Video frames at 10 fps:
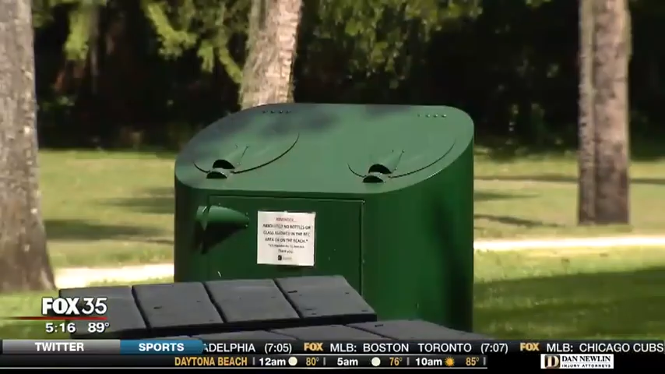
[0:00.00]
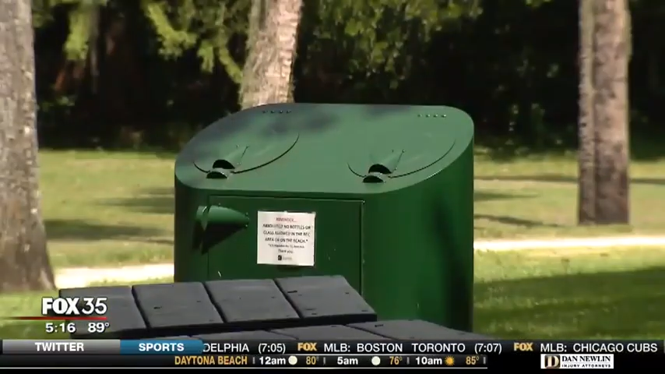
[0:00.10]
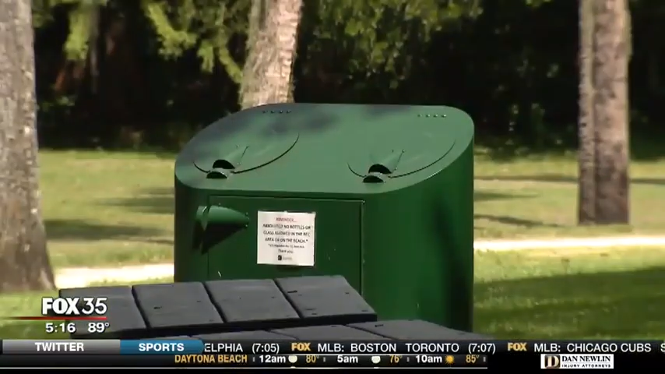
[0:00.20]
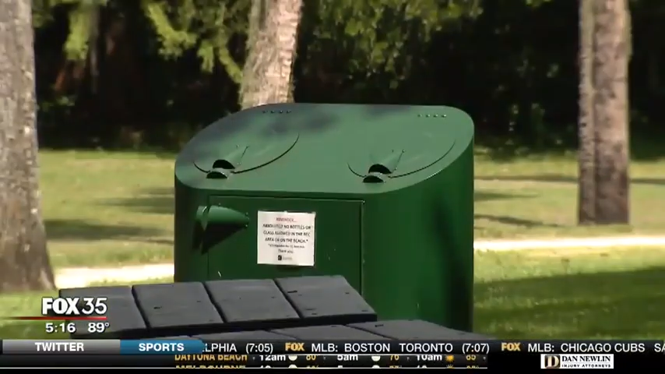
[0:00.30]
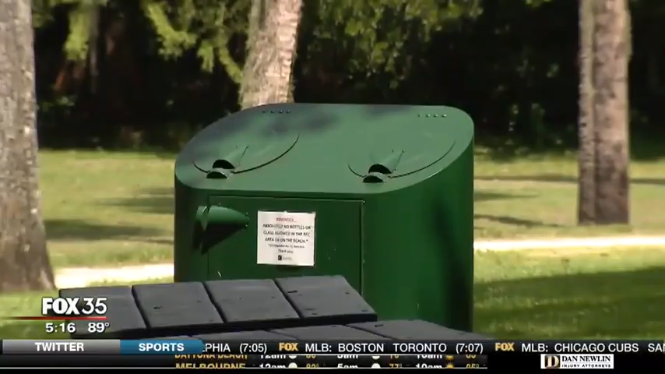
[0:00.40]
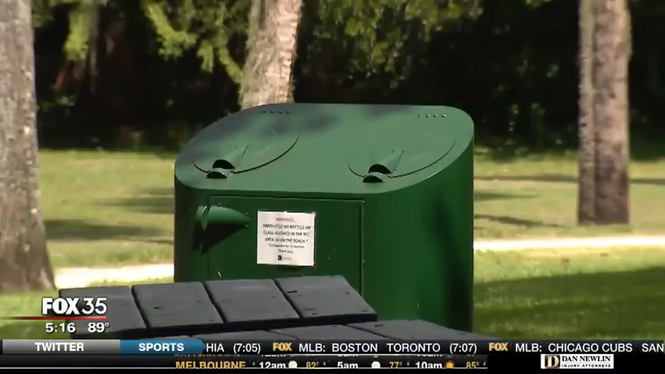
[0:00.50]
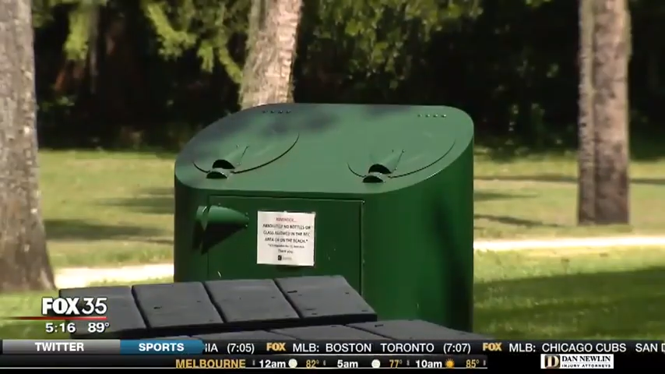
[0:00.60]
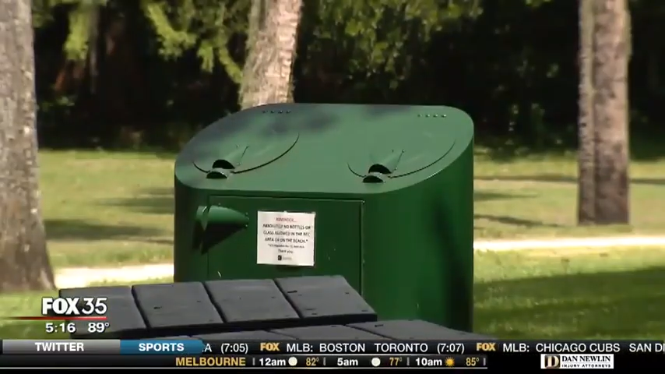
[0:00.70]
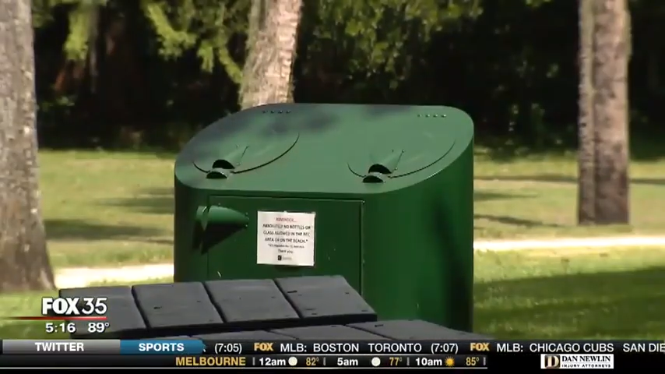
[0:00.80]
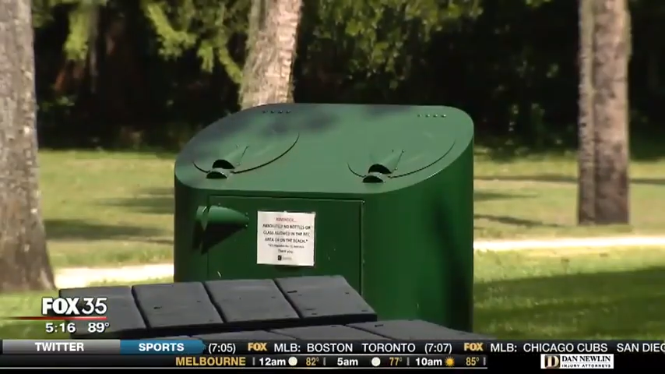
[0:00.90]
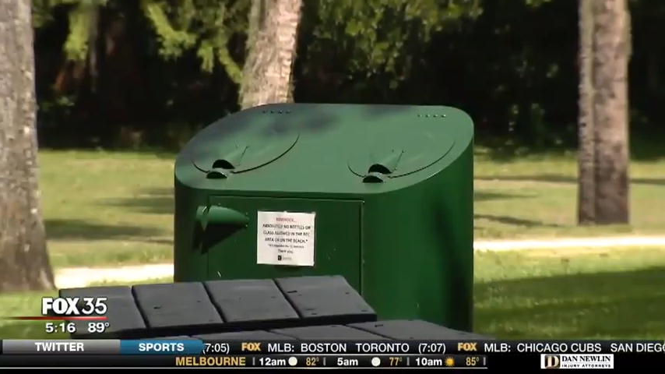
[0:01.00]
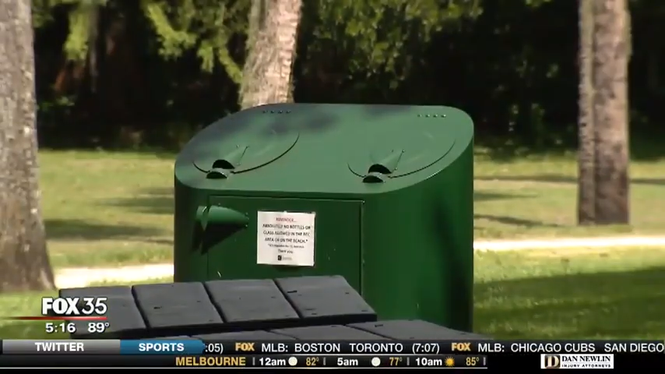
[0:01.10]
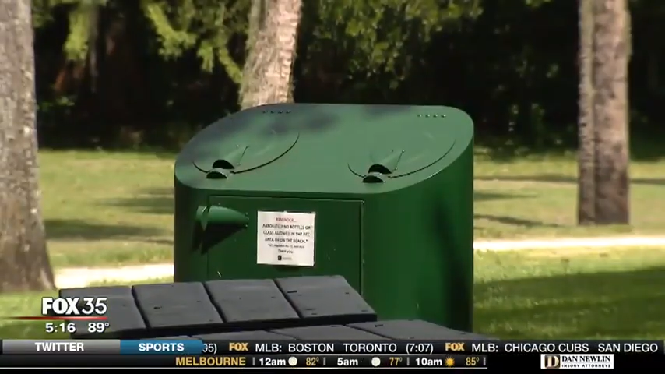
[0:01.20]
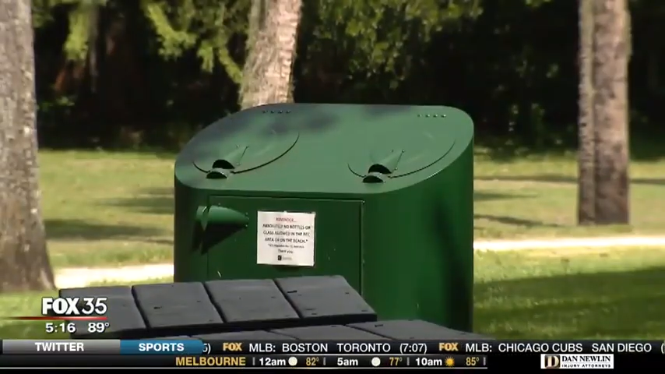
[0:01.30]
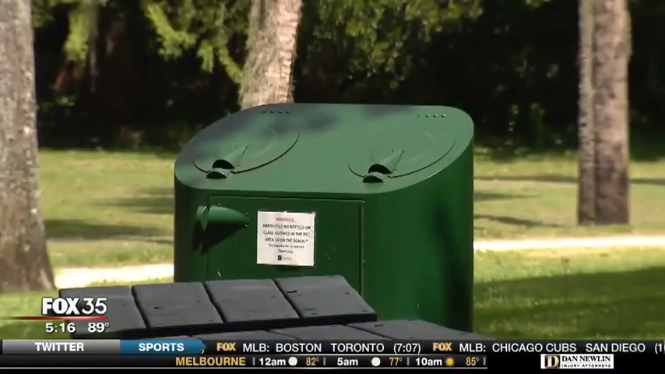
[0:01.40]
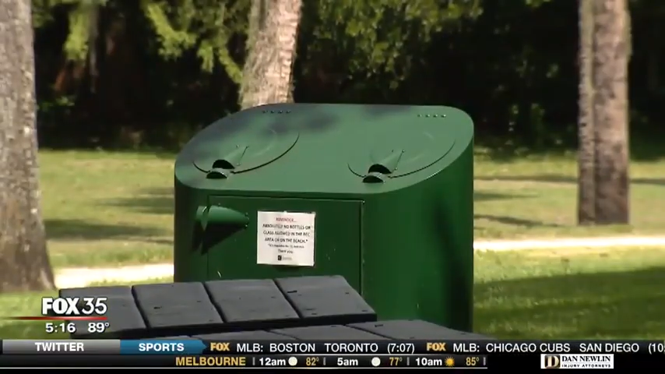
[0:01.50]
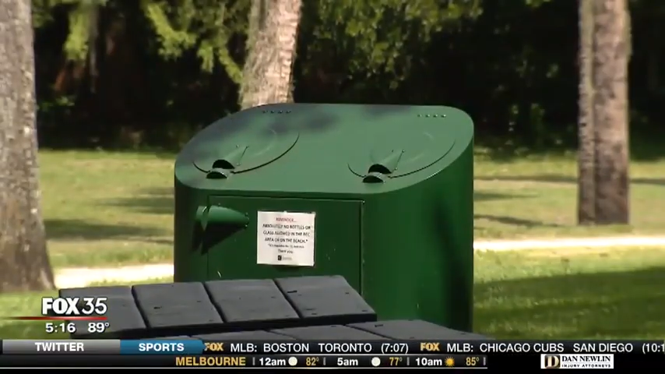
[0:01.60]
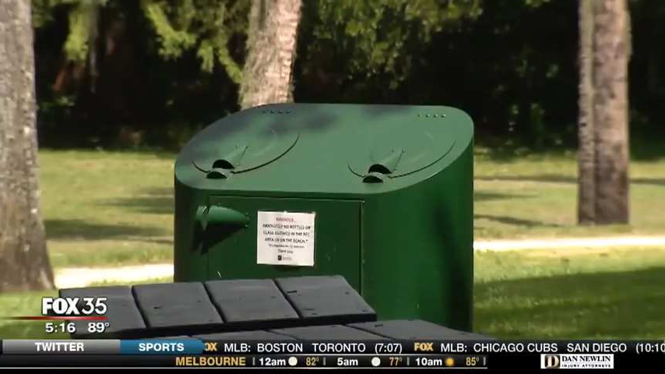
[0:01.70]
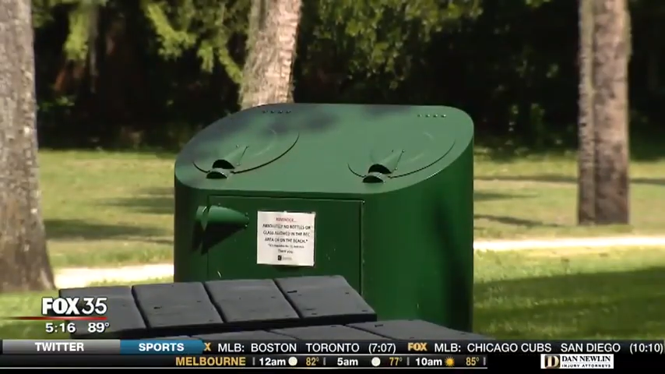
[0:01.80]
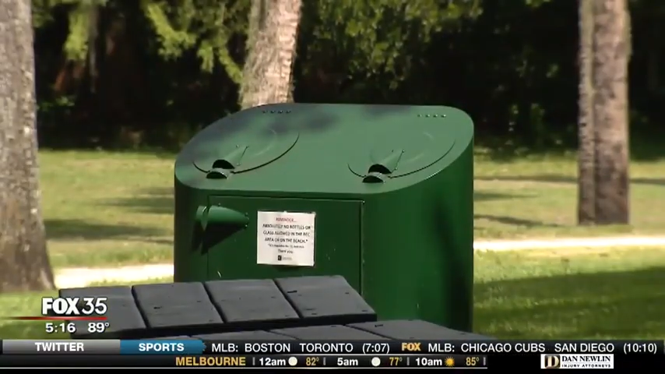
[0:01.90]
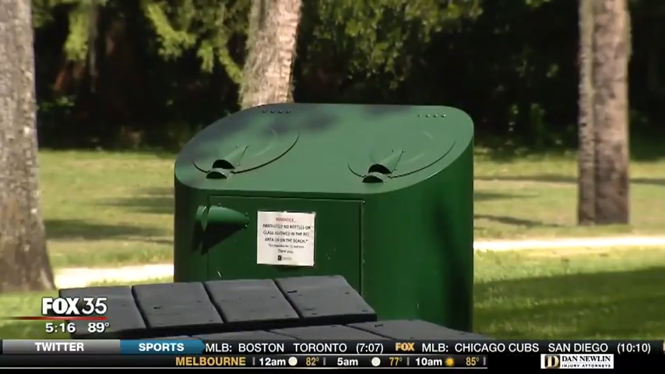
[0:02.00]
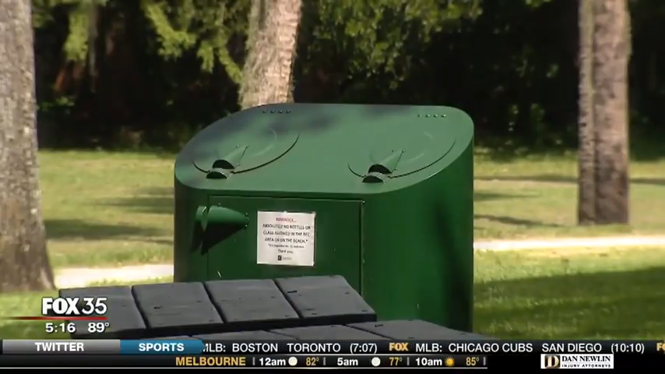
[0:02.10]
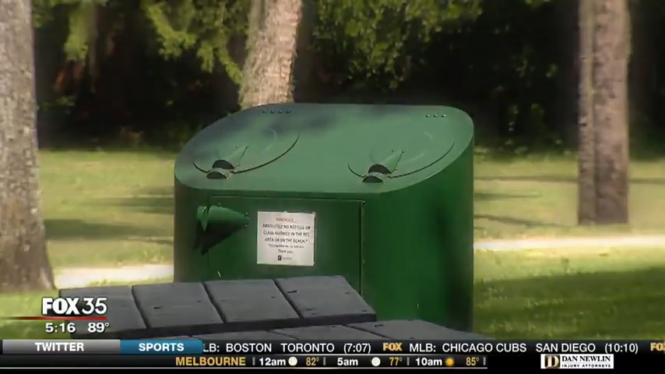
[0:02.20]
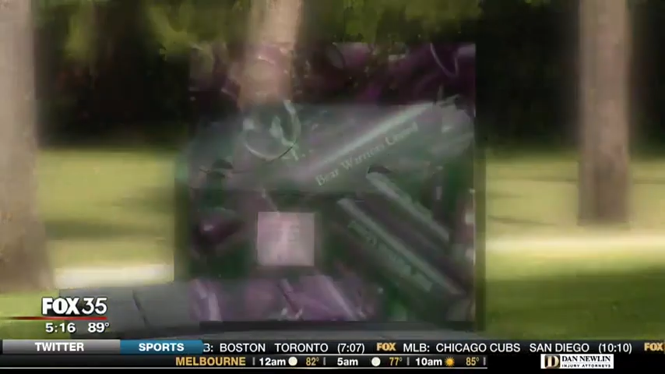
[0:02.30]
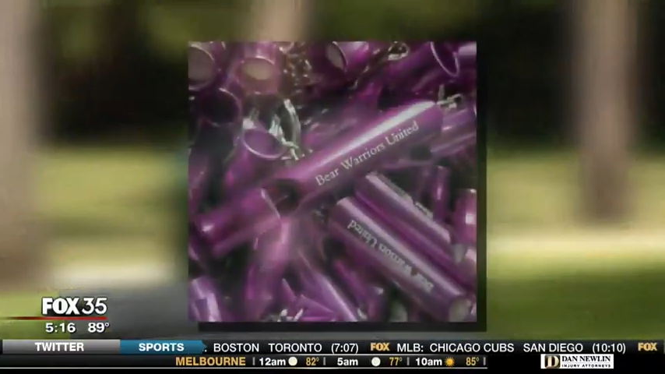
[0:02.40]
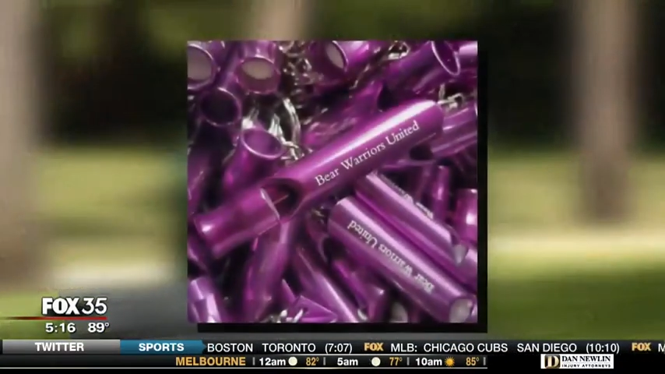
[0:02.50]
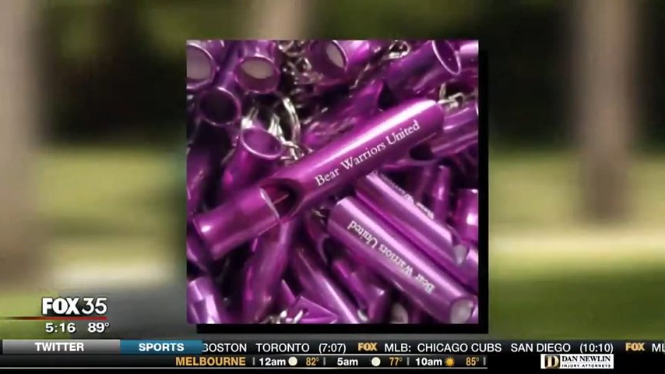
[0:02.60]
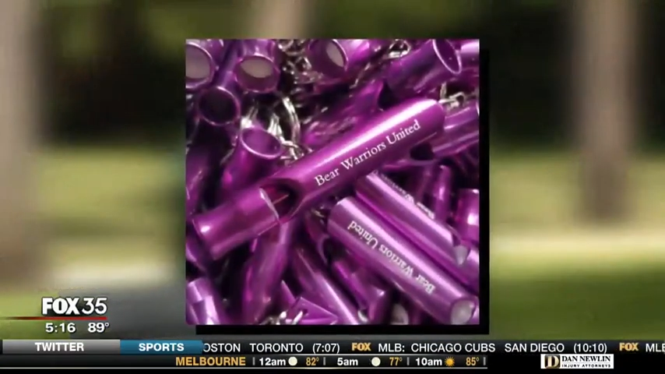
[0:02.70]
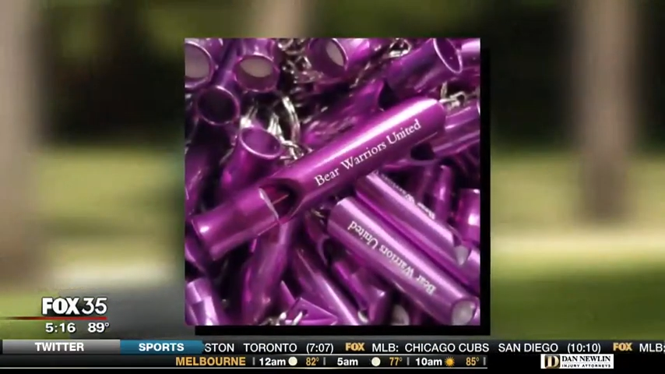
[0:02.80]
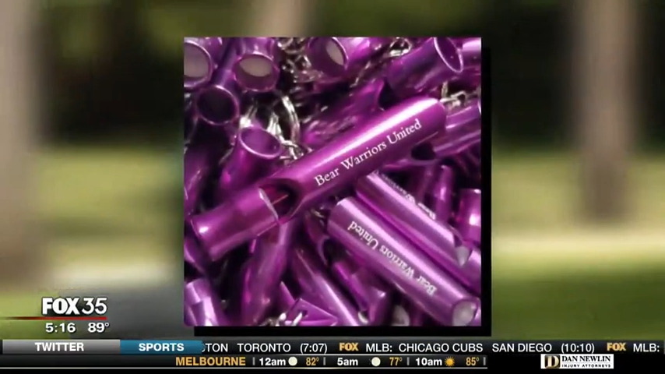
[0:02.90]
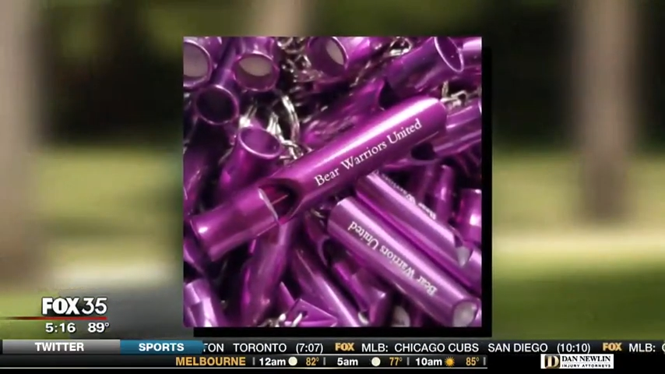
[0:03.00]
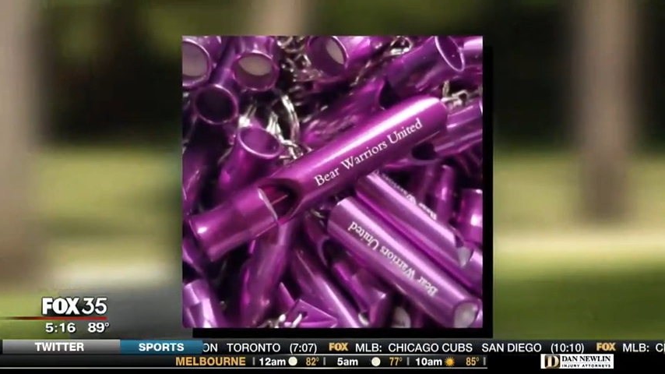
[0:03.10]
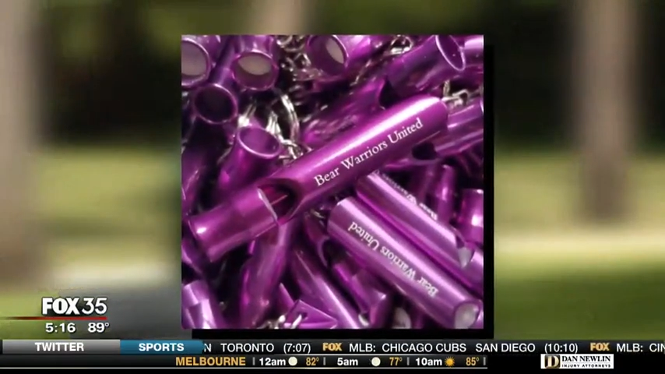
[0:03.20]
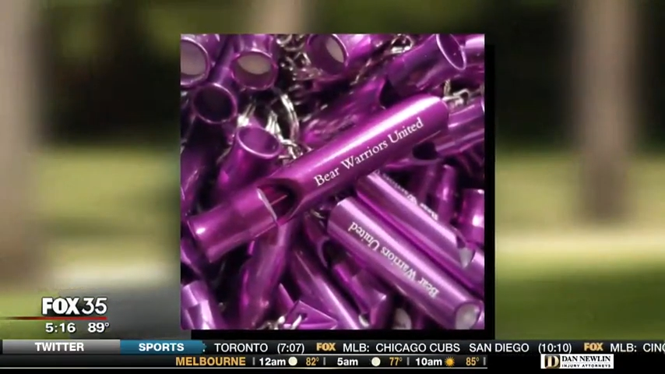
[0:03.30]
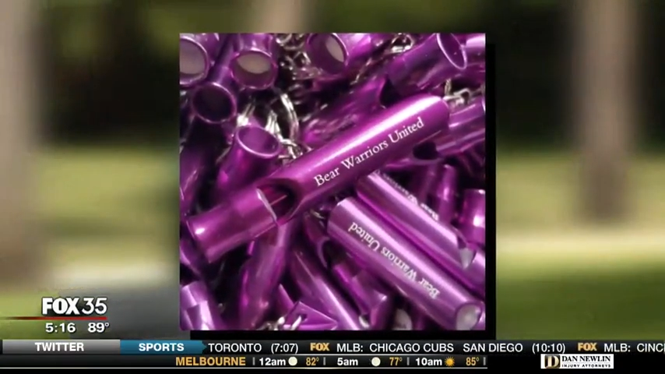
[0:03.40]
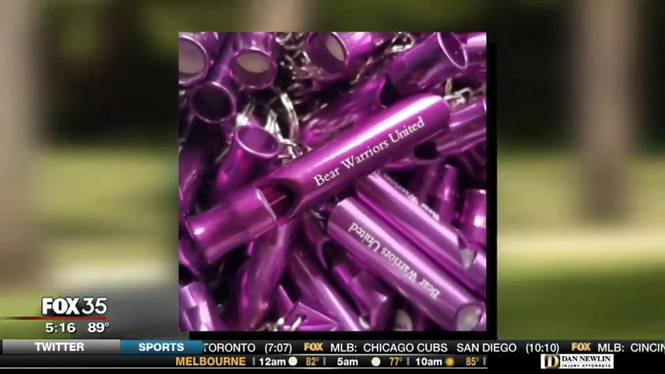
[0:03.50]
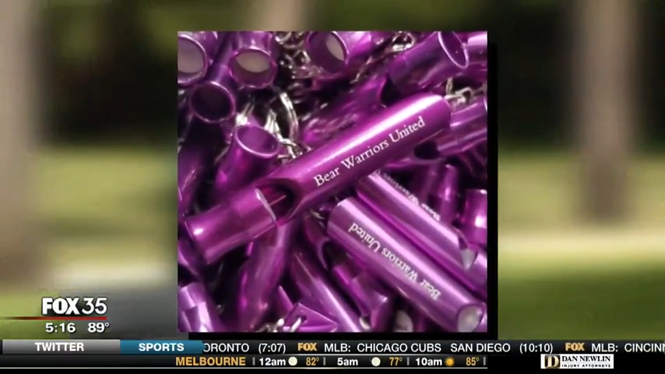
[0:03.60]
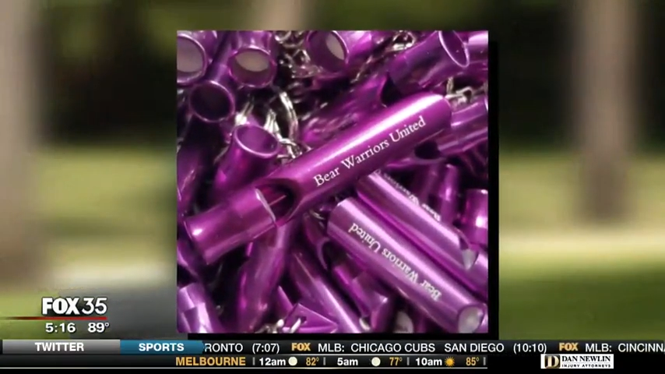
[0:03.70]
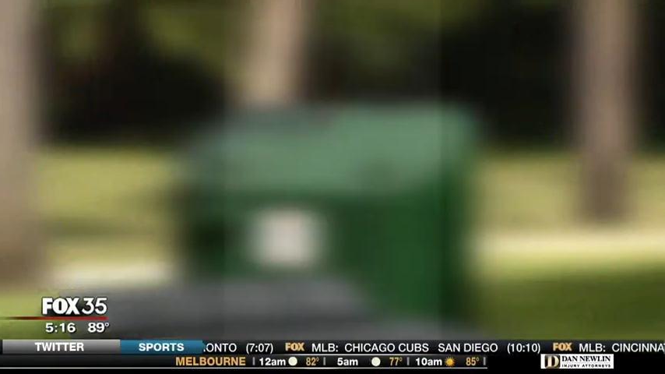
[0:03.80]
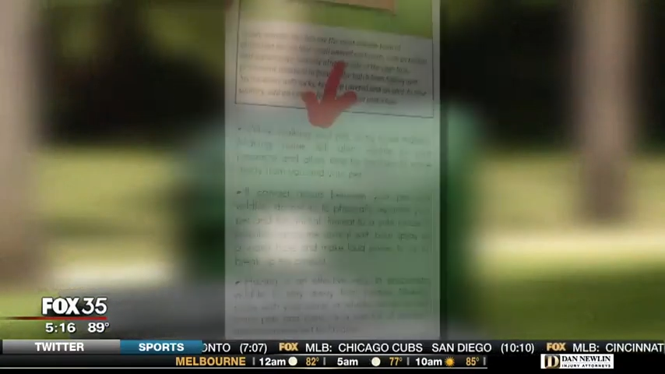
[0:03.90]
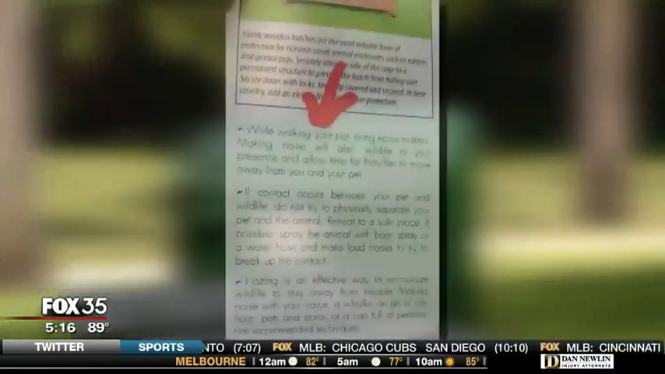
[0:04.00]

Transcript: [unreadable: no face in view]